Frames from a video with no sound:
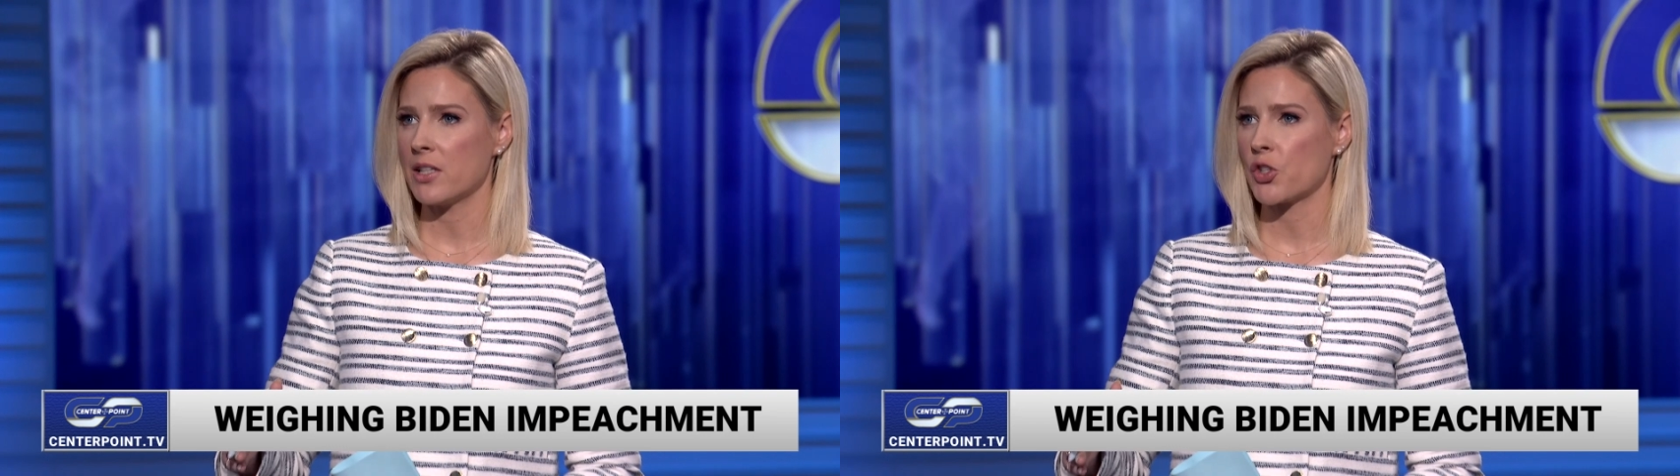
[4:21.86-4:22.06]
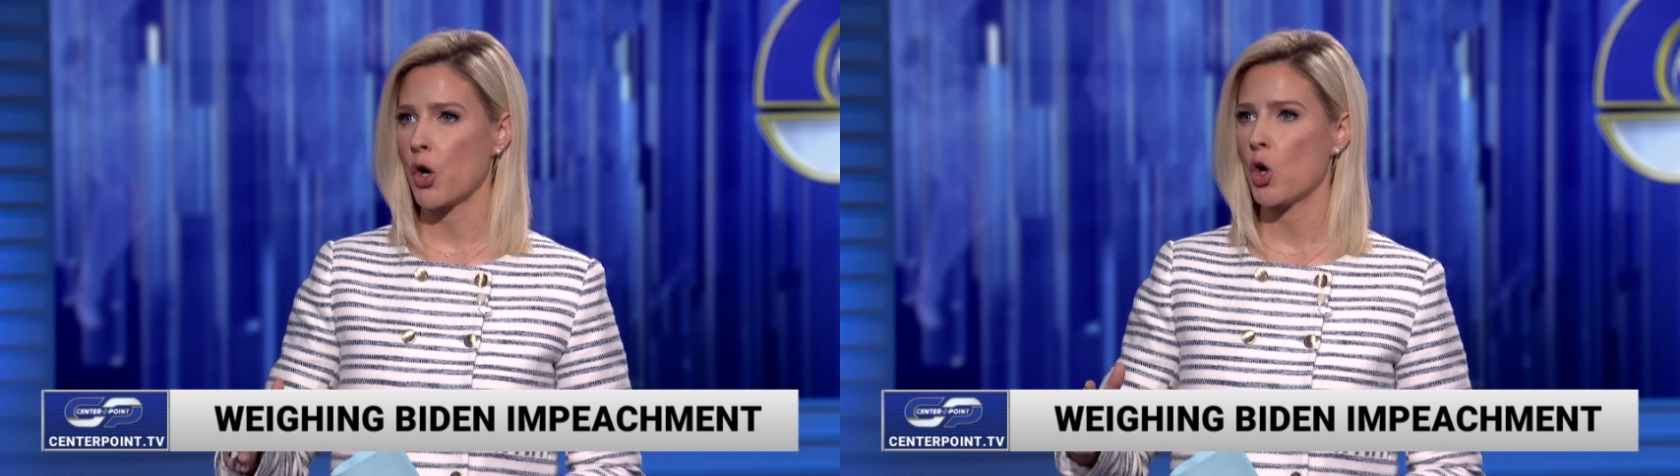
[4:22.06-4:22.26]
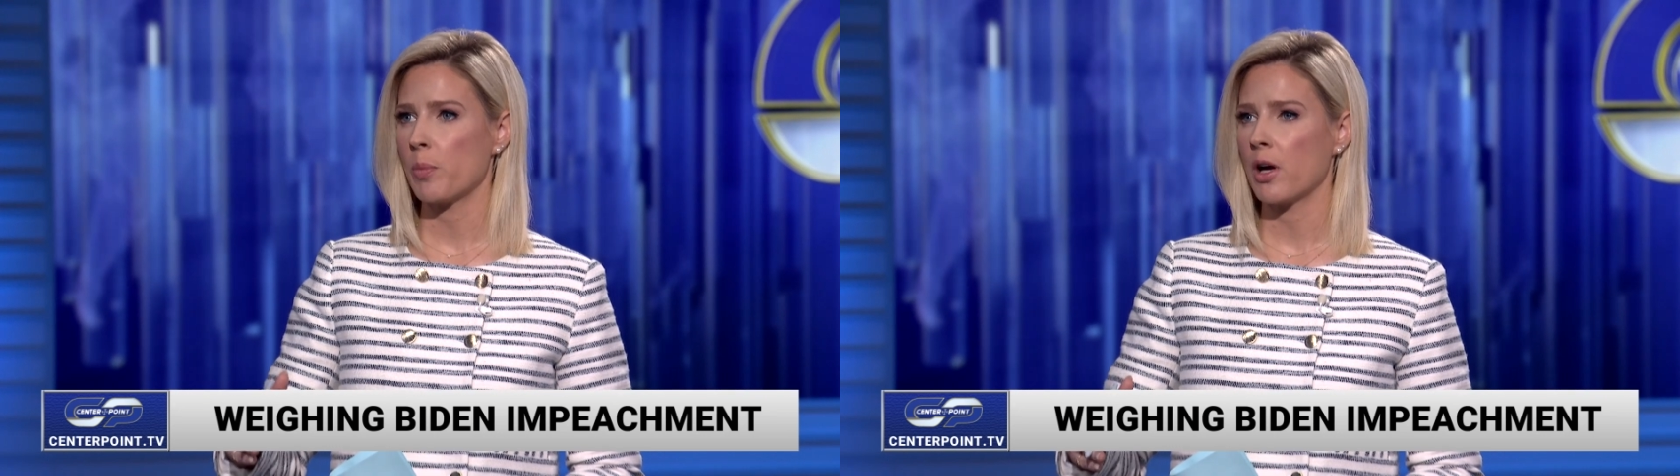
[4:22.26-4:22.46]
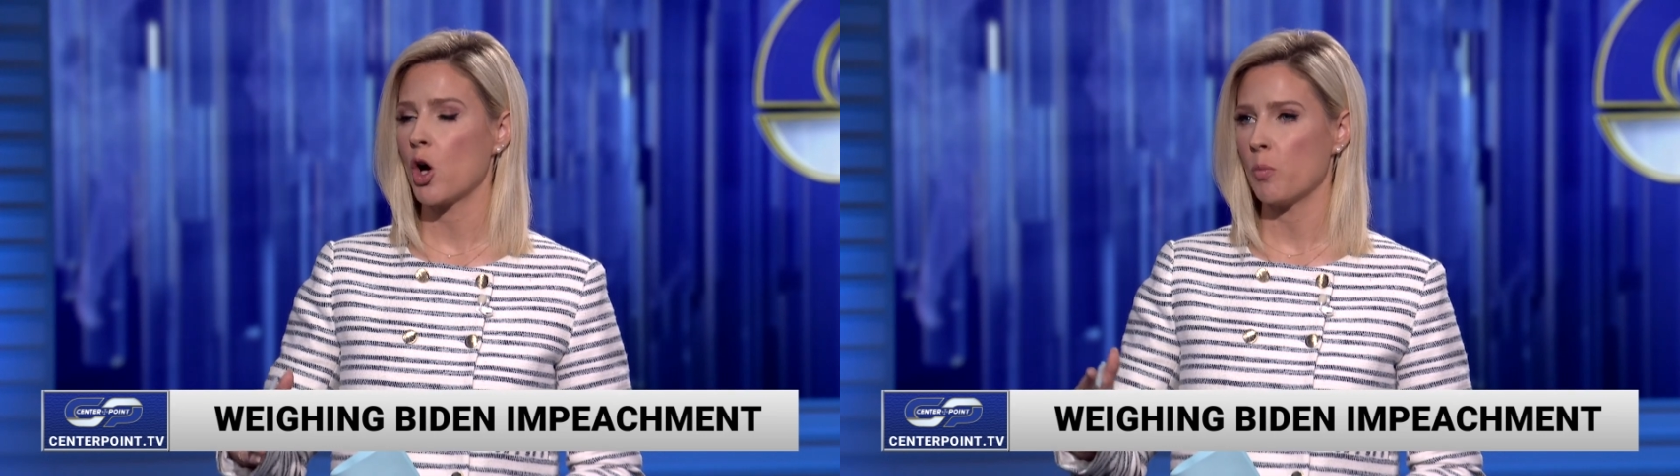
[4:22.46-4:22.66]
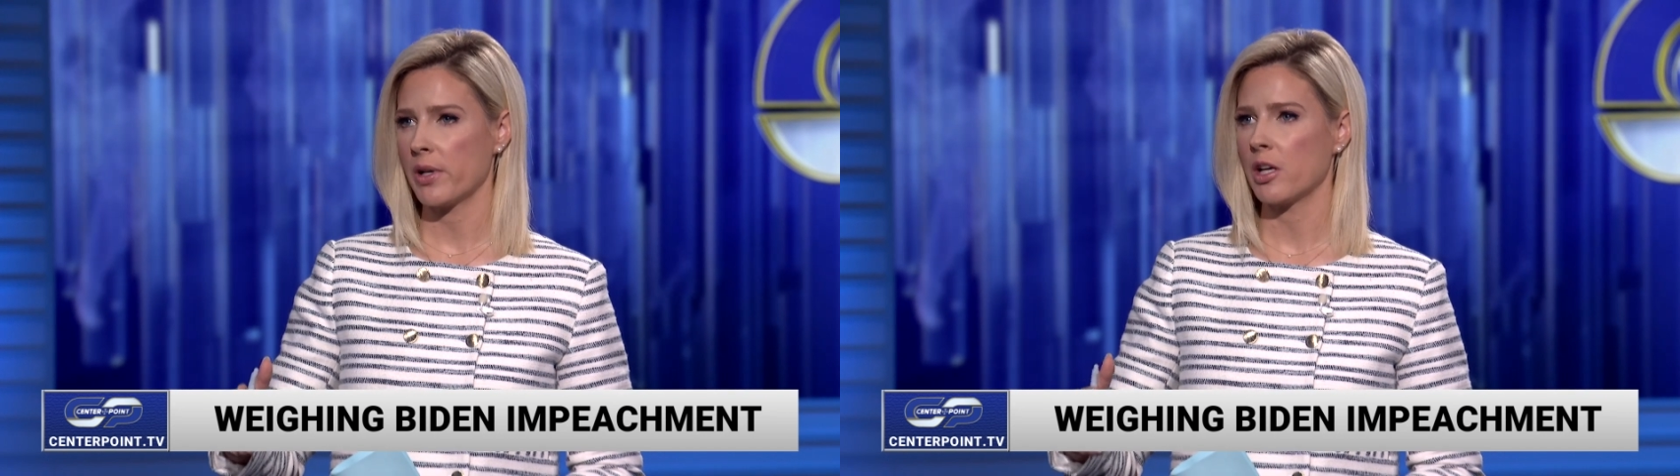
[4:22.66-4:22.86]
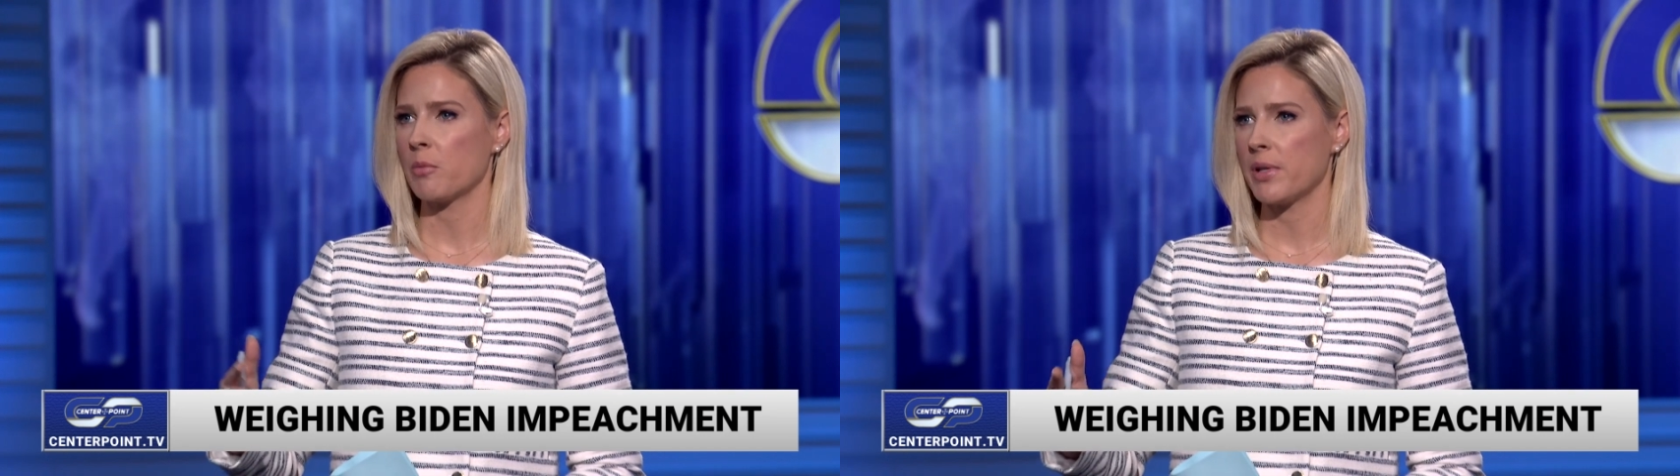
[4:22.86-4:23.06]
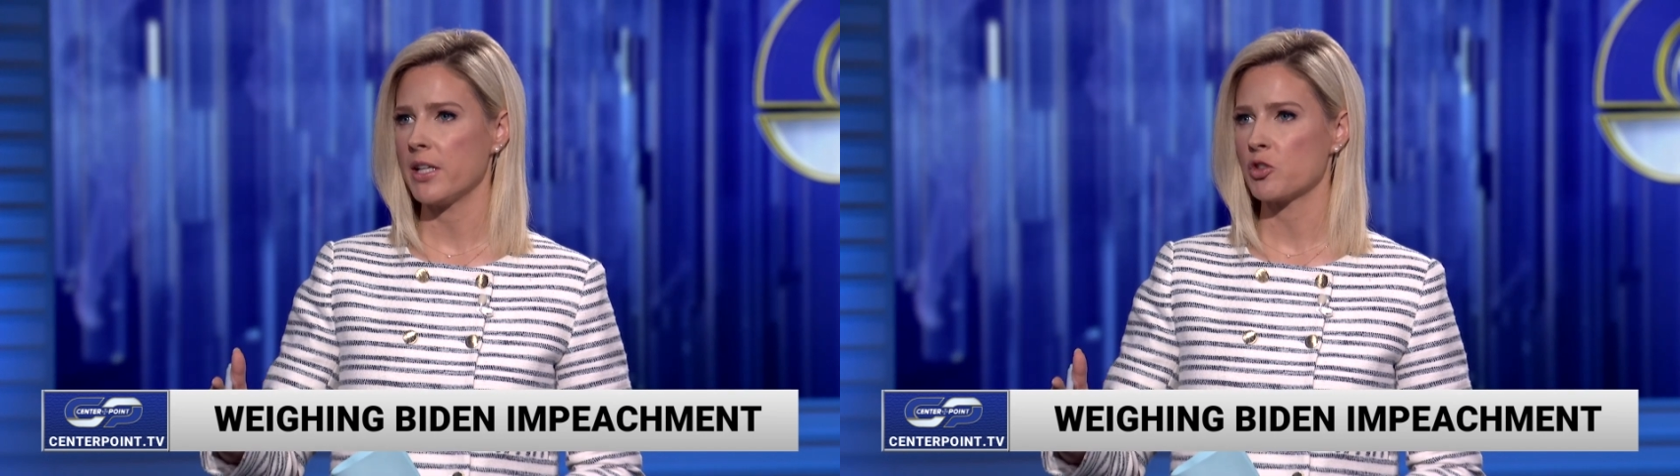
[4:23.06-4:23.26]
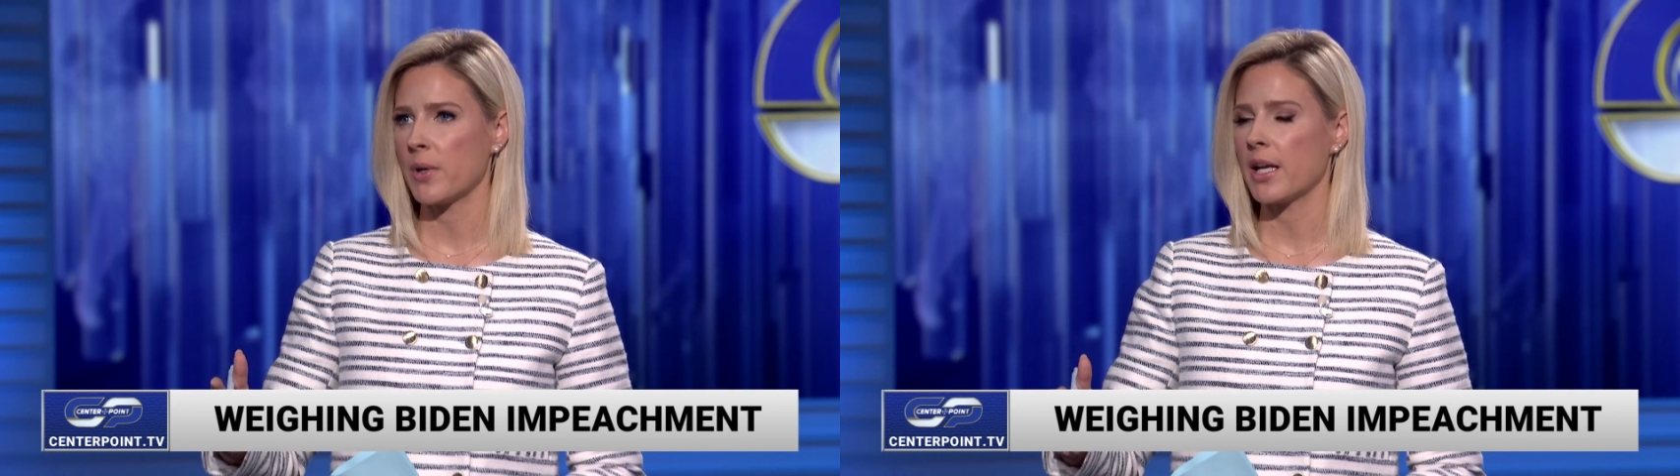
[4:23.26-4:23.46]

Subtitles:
to open an impeachment